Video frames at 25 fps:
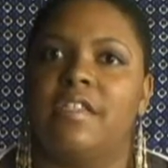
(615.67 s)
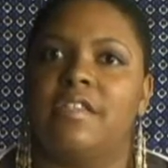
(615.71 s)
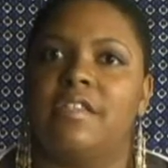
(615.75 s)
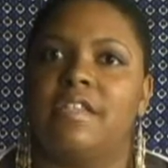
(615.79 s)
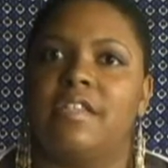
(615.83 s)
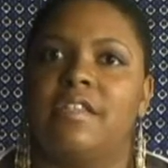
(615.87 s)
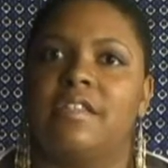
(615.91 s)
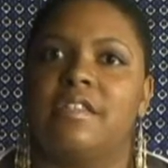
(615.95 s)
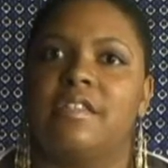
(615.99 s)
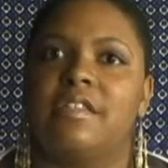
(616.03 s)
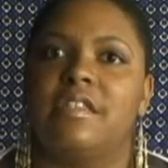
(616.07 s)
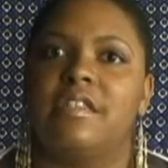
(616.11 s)

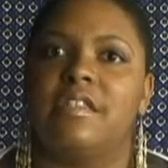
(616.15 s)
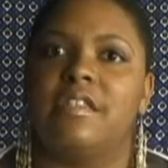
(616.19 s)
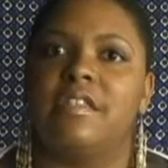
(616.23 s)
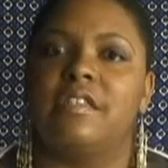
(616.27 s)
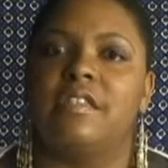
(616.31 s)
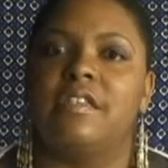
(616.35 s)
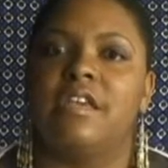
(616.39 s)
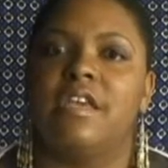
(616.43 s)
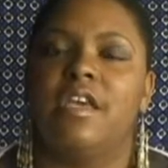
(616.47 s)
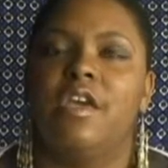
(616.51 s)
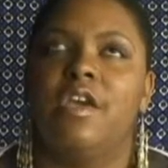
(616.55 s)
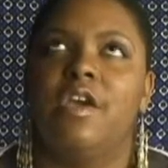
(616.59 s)
It's
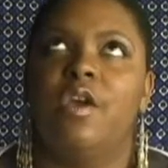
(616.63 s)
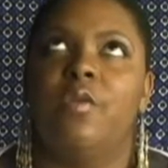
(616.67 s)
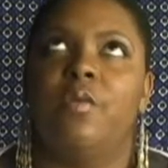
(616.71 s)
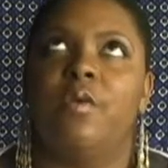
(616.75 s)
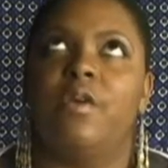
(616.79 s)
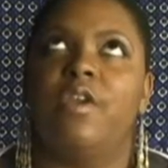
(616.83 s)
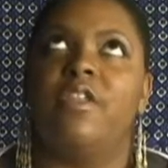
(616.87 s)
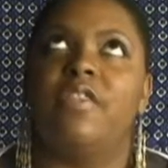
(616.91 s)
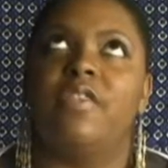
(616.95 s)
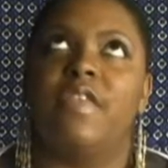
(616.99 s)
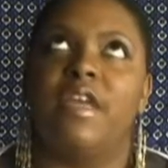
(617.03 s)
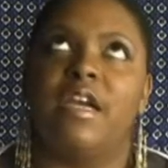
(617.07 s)
this,
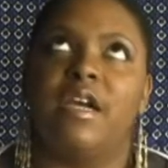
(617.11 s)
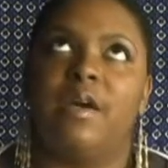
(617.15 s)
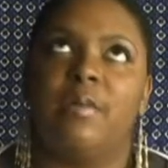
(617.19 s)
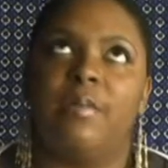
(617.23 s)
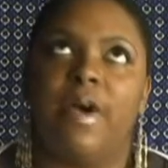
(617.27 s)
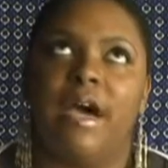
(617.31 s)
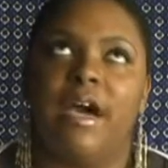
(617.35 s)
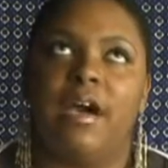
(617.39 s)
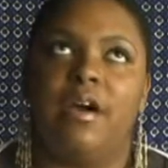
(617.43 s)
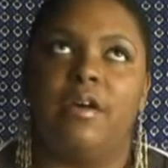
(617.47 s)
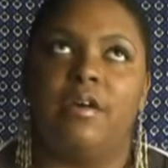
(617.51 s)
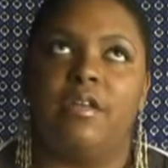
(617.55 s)
when you think
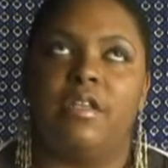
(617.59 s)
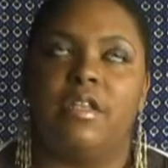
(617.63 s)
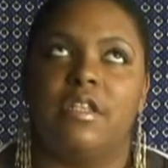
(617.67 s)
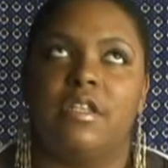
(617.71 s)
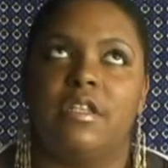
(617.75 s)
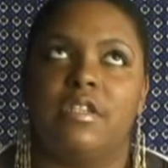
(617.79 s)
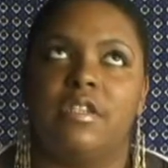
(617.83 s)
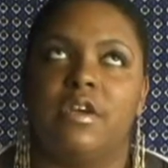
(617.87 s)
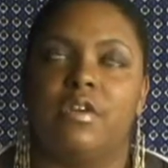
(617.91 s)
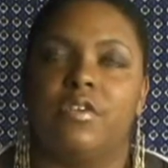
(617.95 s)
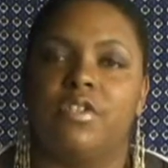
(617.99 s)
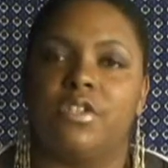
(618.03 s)
about
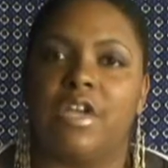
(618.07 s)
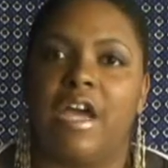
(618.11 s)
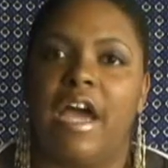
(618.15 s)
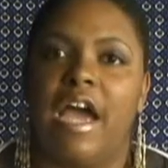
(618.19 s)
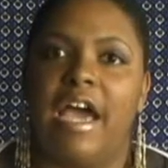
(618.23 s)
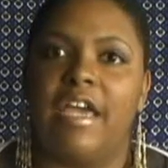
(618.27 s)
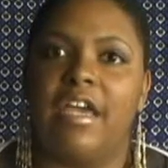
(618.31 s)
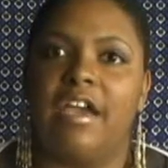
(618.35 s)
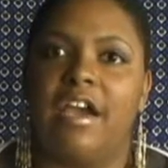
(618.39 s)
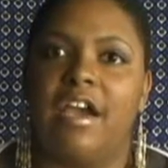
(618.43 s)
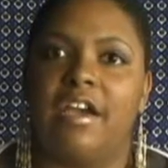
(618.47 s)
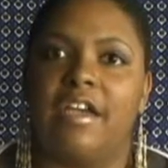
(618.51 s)
the social
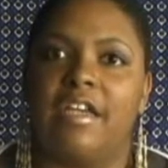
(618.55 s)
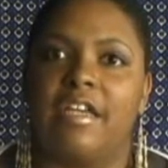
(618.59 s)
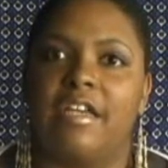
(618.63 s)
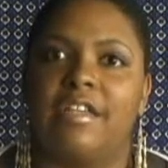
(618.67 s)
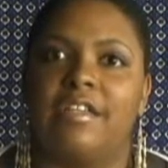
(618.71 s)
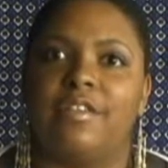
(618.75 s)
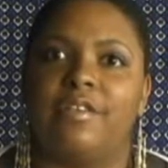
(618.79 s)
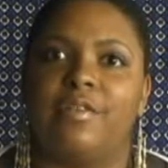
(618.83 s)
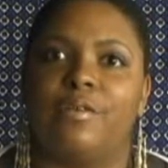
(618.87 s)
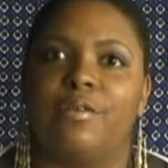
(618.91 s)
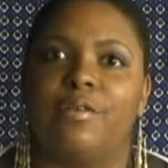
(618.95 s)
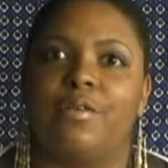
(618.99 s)

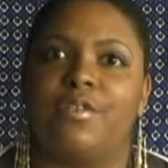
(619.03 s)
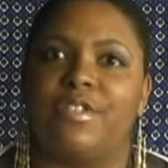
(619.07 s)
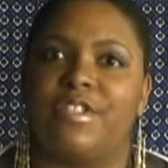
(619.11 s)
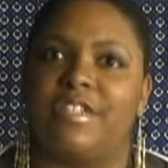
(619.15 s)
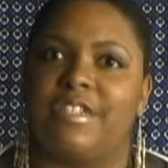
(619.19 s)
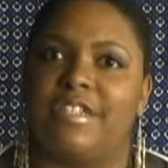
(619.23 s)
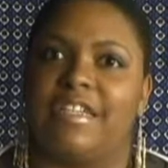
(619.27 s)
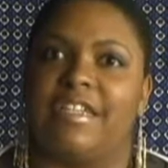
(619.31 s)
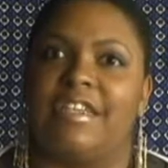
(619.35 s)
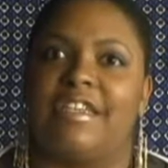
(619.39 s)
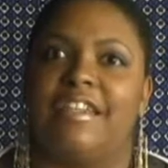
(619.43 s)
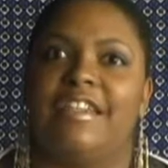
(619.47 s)
hierarchies, oh
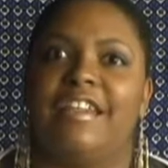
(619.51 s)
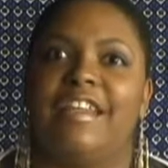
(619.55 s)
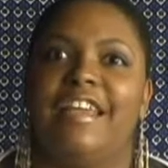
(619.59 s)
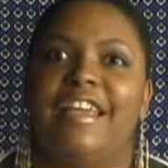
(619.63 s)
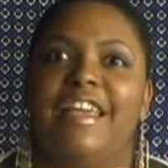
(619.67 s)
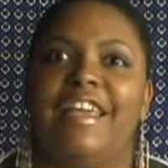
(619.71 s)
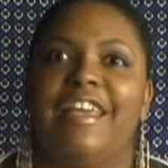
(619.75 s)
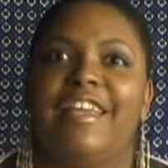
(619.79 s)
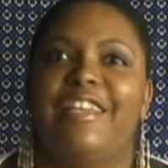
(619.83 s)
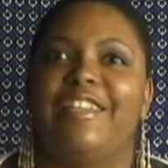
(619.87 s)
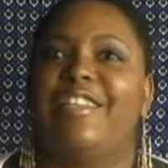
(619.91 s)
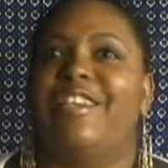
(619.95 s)
shit,
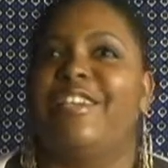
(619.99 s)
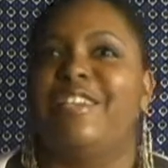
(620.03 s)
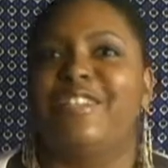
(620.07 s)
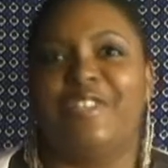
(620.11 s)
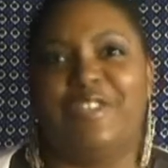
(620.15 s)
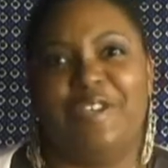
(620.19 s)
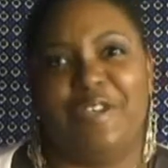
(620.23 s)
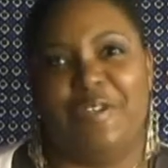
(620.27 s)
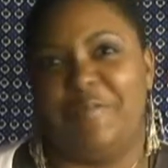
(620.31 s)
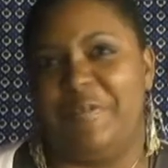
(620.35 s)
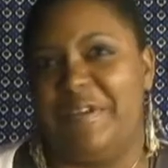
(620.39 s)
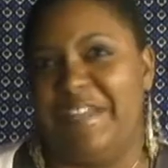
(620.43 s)
just
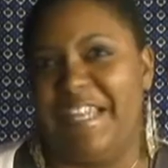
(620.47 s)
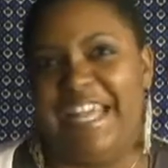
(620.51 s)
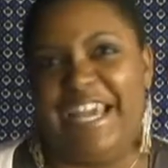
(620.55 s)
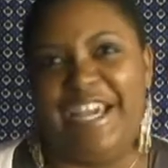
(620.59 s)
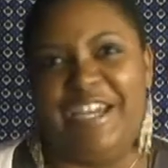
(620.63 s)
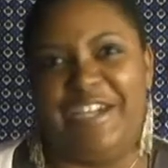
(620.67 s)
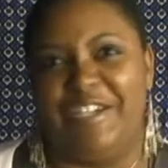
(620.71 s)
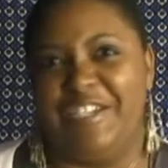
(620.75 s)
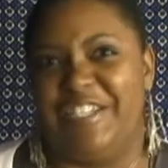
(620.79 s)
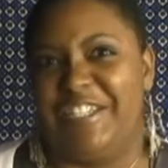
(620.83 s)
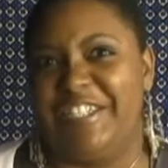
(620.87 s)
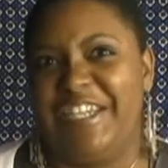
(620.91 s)
keep on
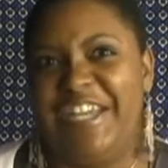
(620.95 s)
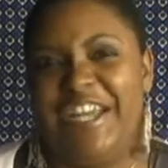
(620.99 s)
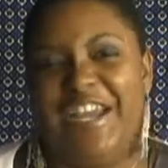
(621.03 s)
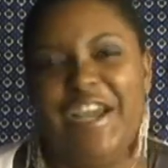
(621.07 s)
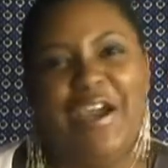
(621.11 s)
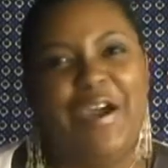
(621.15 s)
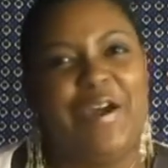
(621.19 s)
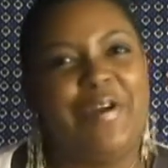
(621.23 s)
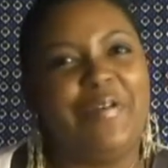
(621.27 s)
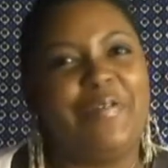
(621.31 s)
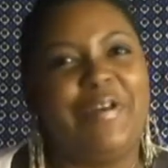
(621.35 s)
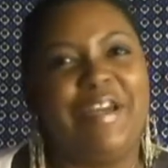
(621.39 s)
hearing,
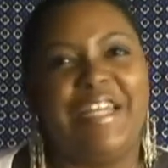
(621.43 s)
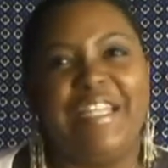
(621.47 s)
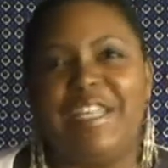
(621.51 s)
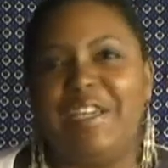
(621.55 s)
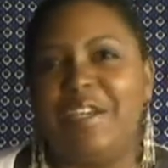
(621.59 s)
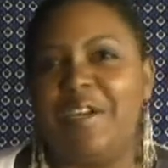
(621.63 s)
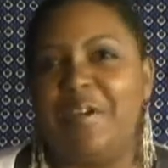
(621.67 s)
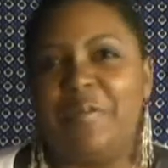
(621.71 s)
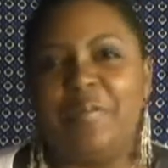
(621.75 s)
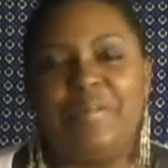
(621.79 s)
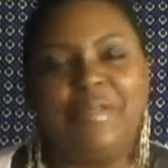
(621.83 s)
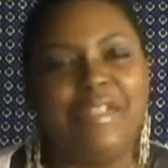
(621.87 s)
we're
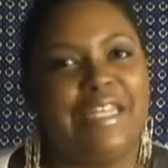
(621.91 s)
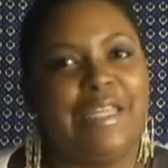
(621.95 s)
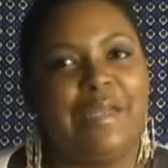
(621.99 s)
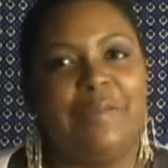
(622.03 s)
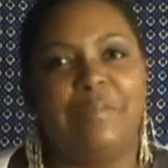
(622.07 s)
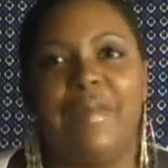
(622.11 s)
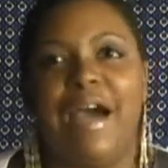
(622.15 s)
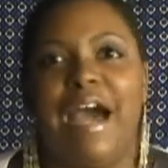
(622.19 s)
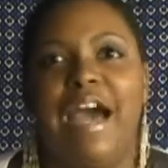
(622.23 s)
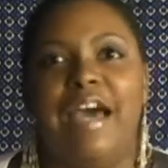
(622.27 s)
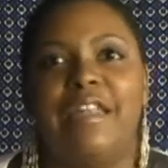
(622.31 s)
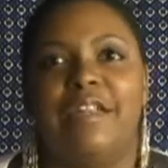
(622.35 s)
the
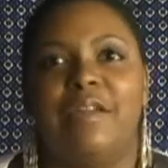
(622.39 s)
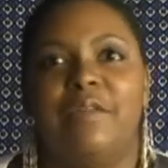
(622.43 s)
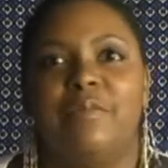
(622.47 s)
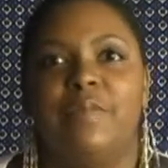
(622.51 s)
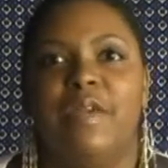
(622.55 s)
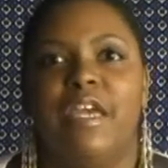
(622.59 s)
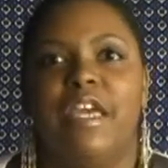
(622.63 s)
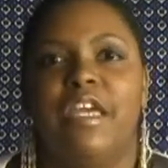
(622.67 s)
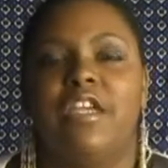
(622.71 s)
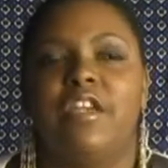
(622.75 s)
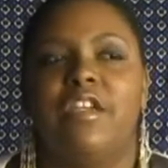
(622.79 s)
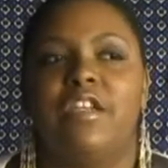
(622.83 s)
complete bottom.
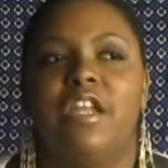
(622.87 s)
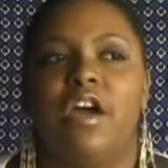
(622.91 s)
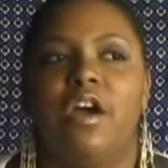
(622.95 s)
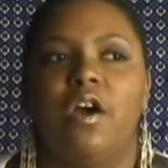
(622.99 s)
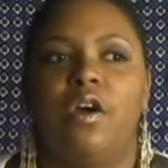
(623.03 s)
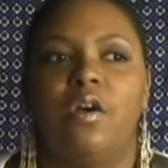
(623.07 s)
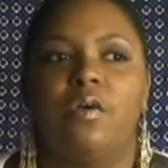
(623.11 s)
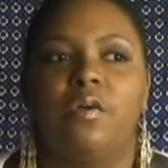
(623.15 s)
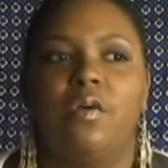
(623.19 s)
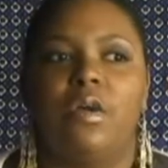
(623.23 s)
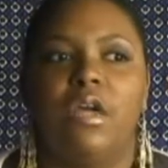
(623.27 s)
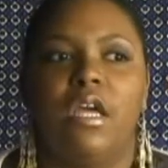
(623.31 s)
And you
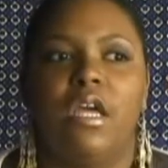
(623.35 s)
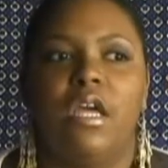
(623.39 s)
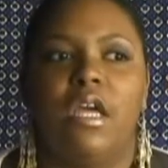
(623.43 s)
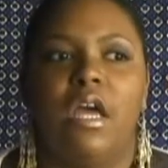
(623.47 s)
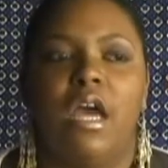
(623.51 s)
know,